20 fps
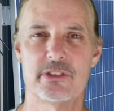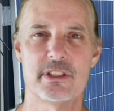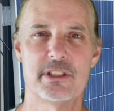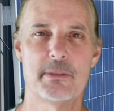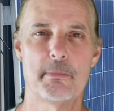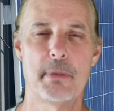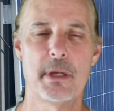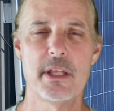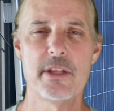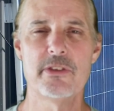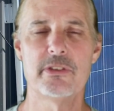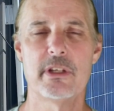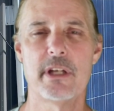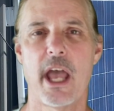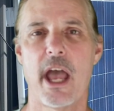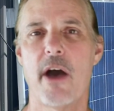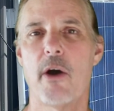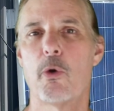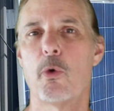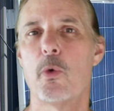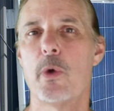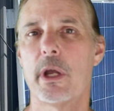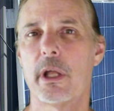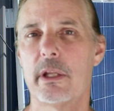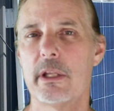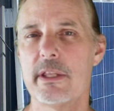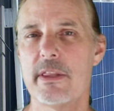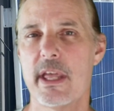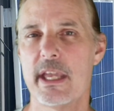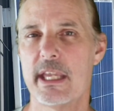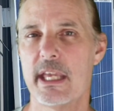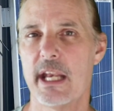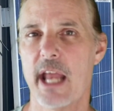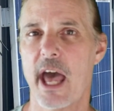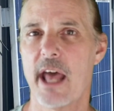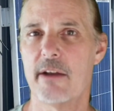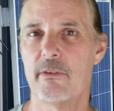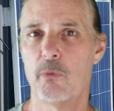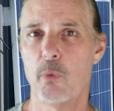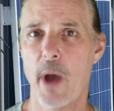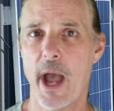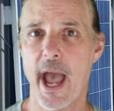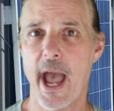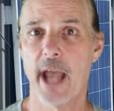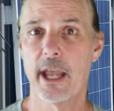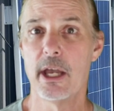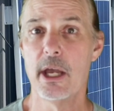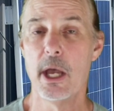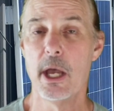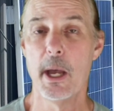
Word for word: it depends on how quickly they get out of whack.